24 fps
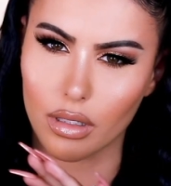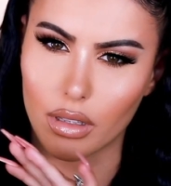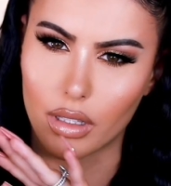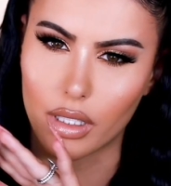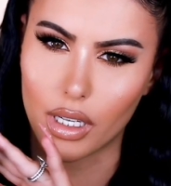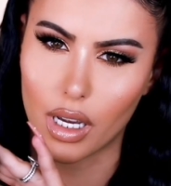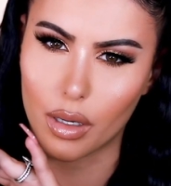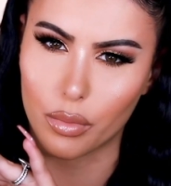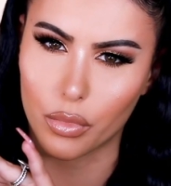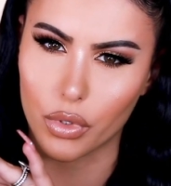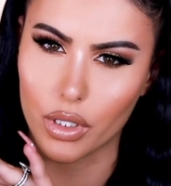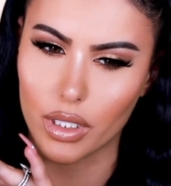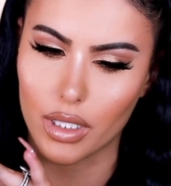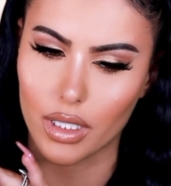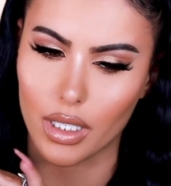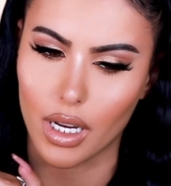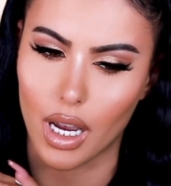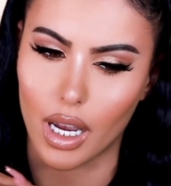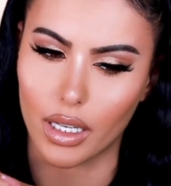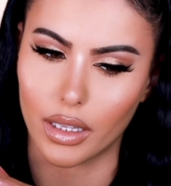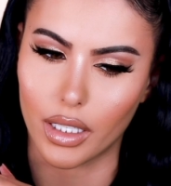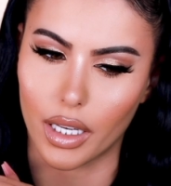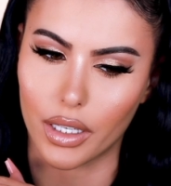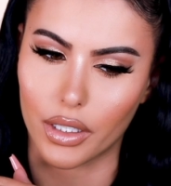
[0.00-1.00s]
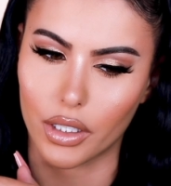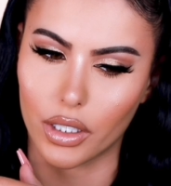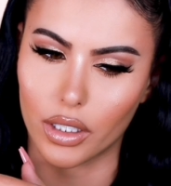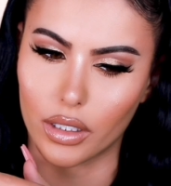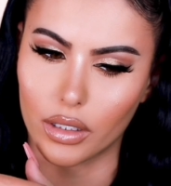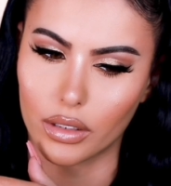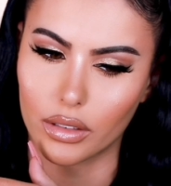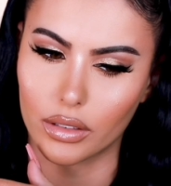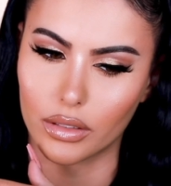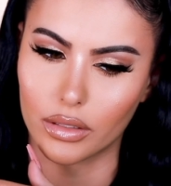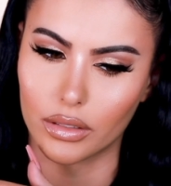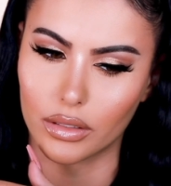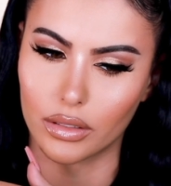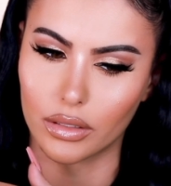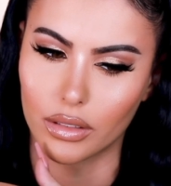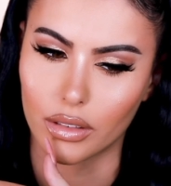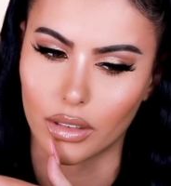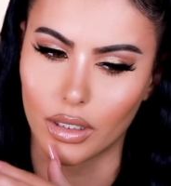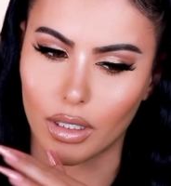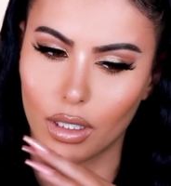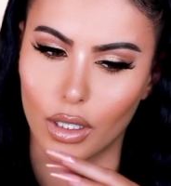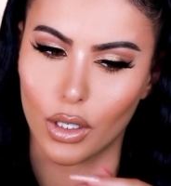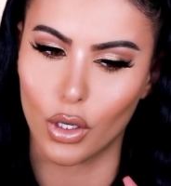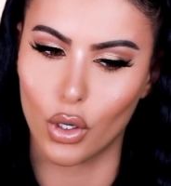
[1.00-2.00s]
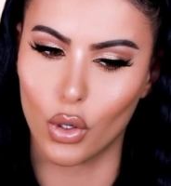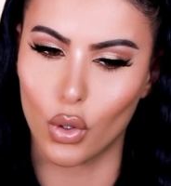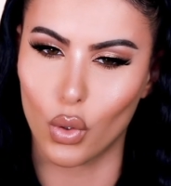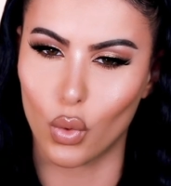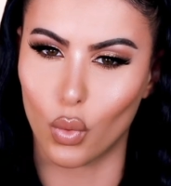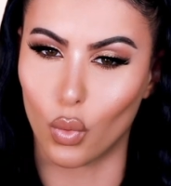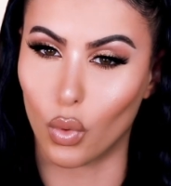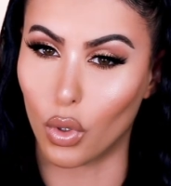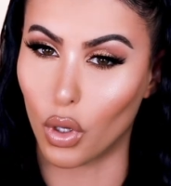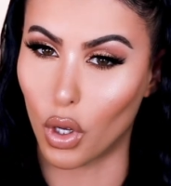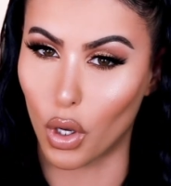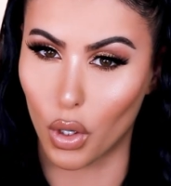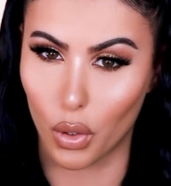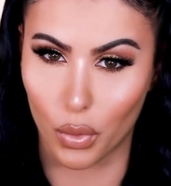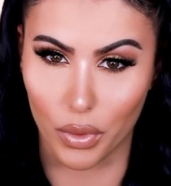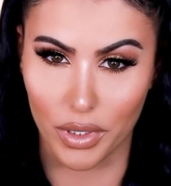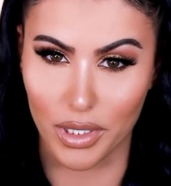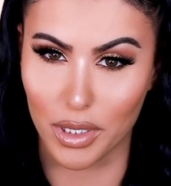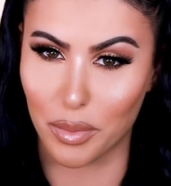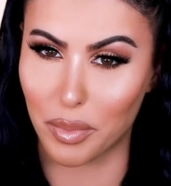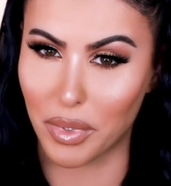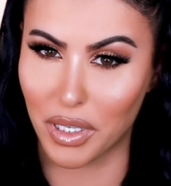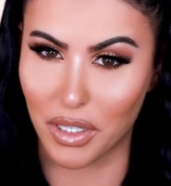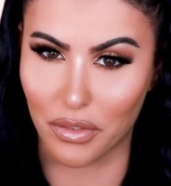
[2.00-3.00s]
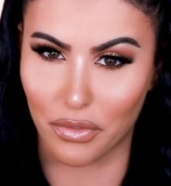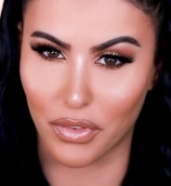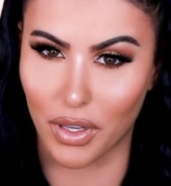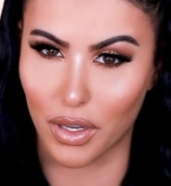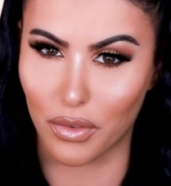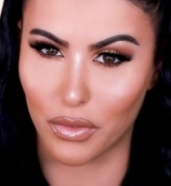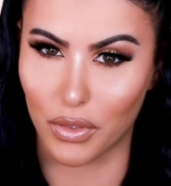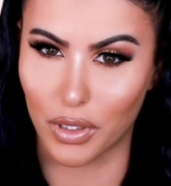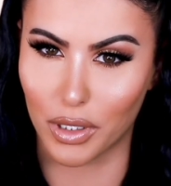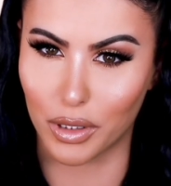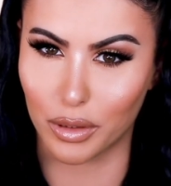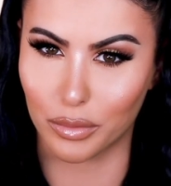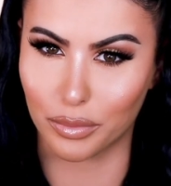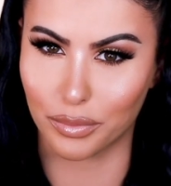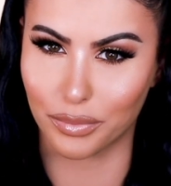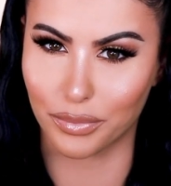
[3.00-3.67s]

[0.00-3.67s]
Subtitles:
the Amrezy highlighter will always be a favorite.